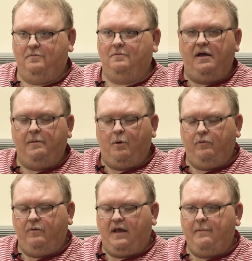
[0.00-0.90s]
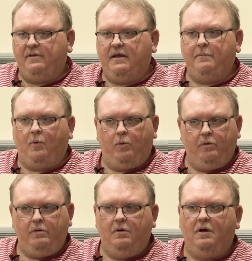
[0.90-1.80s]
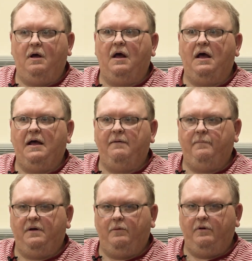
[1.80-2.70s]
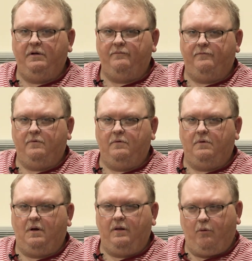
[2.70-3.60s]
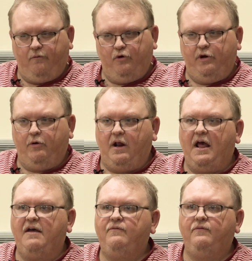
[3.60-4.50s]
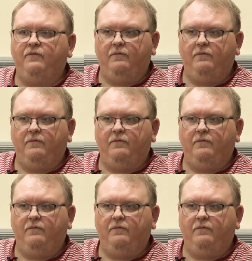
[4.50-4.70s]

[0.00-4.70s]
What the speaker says: I am on the Habitat board. I've been on it for a little over a year and a half.